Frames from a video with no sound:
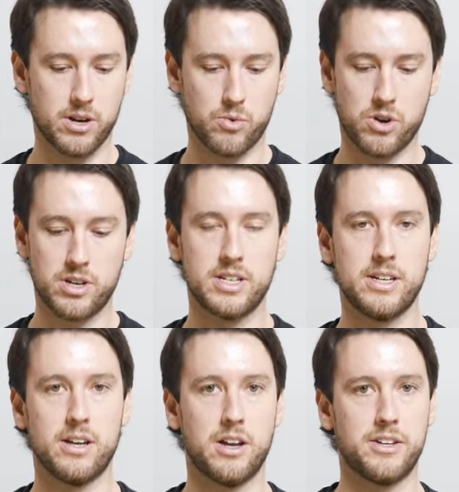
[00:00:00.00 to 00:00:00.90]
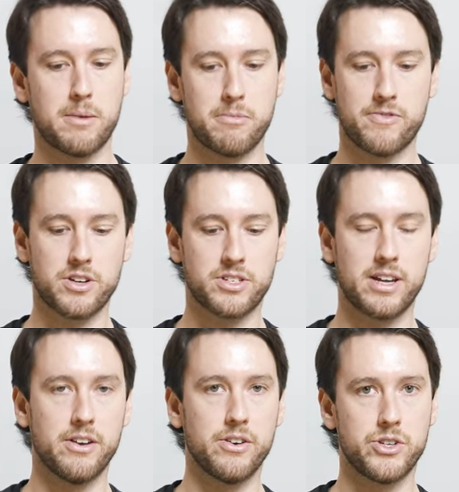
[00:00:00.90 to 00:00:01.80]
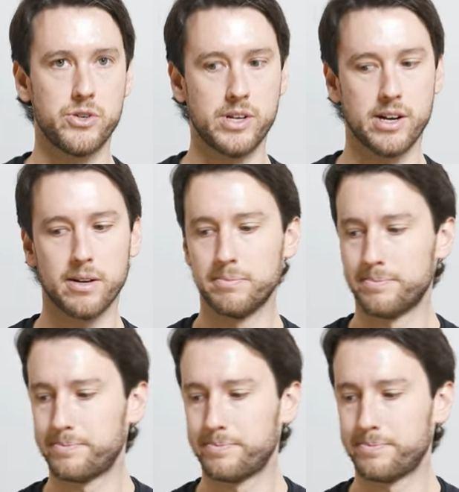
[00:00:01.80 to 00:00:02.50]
year warranty on top of our standard 2-year.